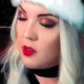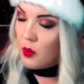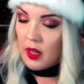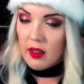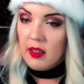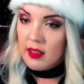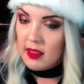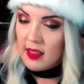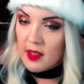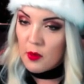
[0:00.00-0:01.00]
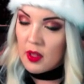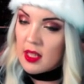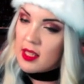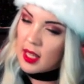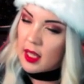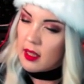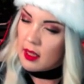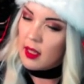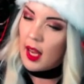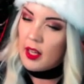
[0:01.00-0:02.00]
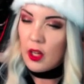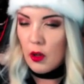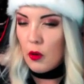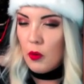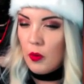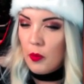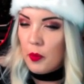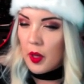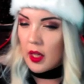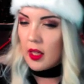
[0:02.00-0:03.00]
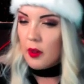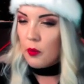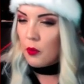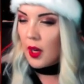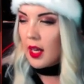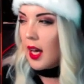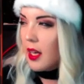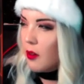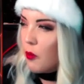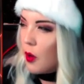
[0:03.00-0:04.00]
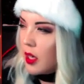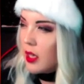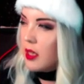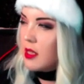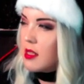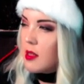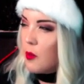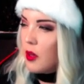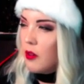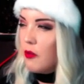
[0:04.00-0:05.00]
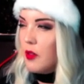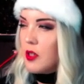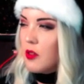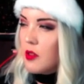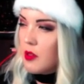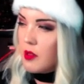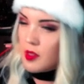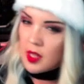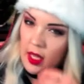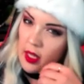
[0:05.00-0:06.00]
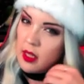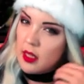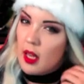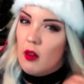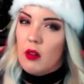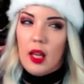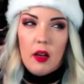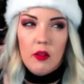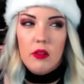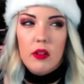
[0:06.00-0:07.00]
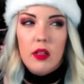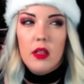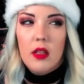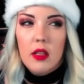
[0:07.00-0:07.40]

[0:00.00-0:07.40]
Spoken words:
it's weird. It's weird. It's I knew, but I kind of wanted someone official to say it out loud.